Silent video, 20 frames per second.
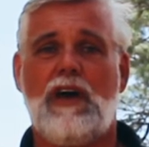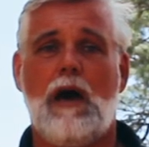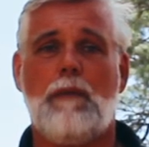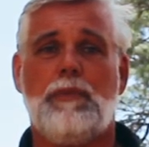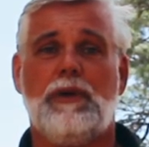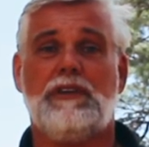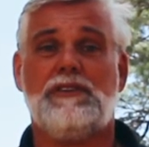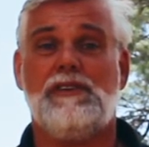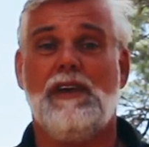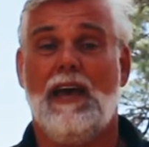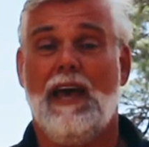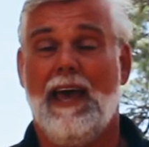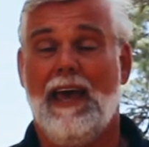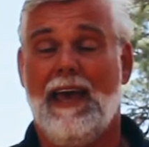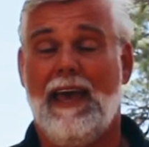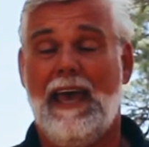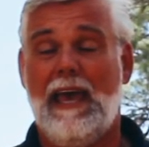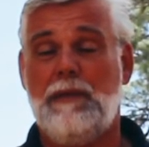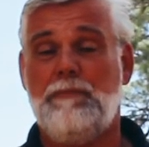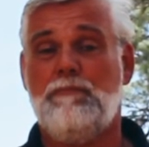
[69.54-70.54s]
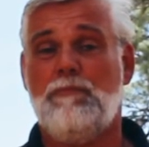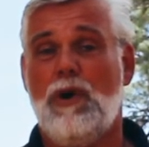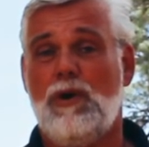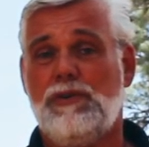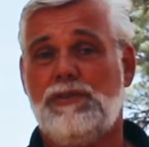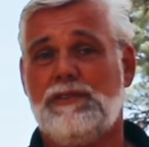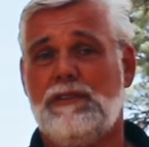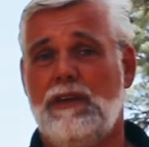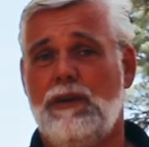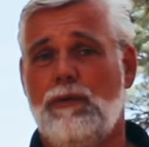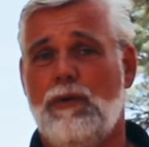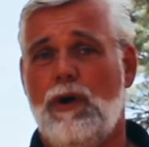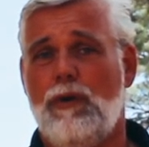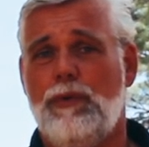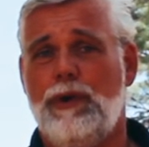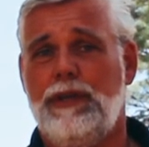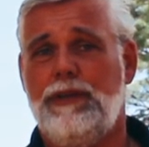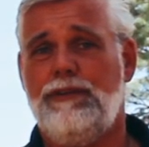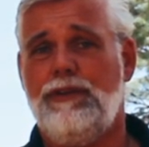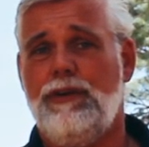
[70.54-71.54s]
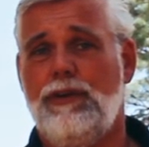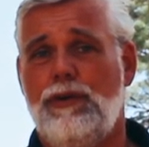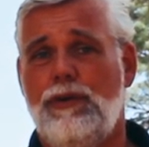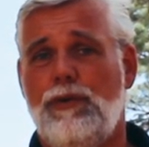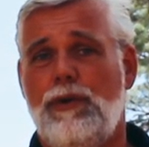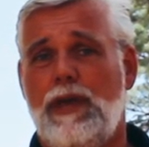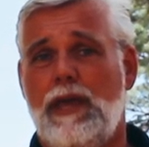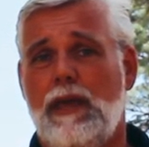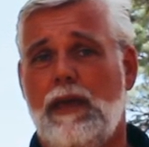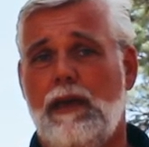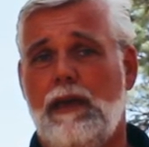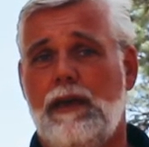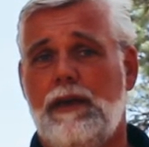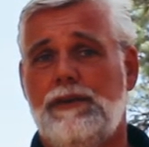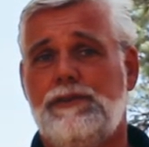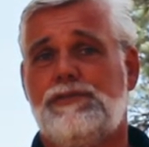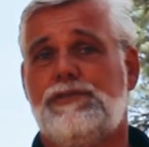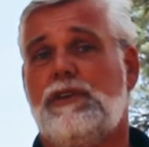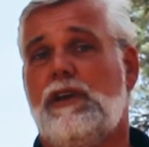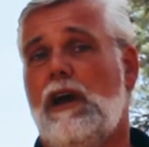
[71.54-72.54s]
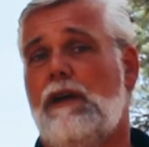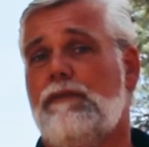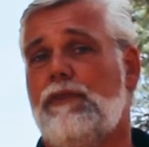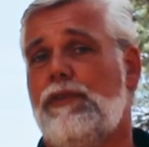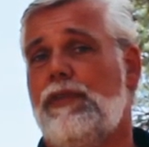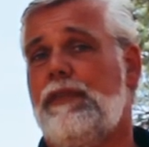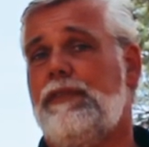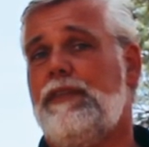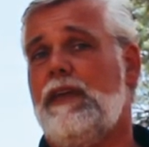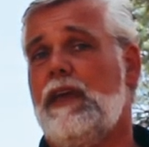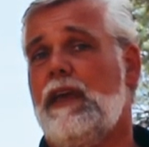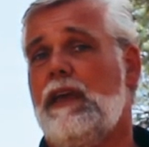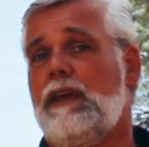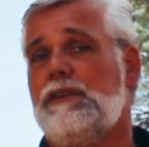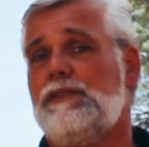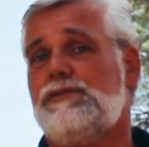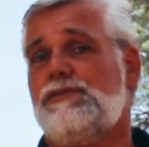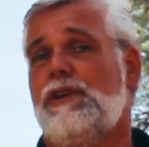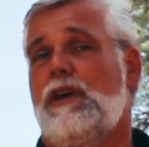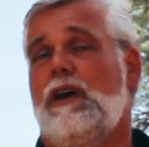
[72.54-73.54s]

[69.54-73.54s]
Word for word: topics, and mostly what we do is cover the things